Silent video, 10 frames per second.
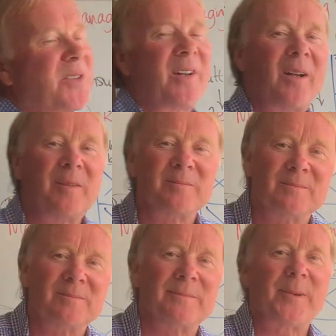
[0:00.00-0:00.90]
going to
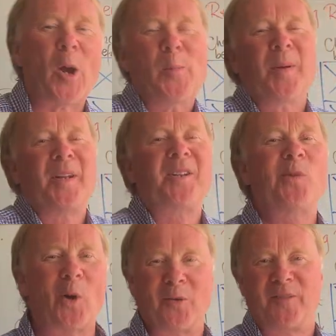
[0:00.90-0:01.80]
open a
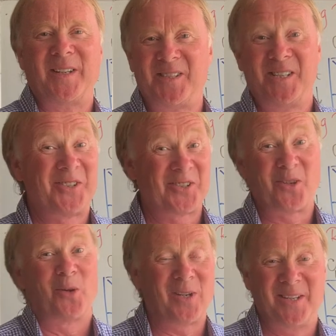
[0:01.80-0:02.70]
new office in
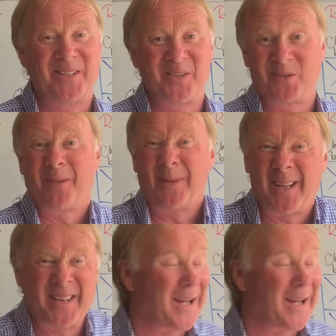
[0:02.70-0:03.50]
Scotland or something like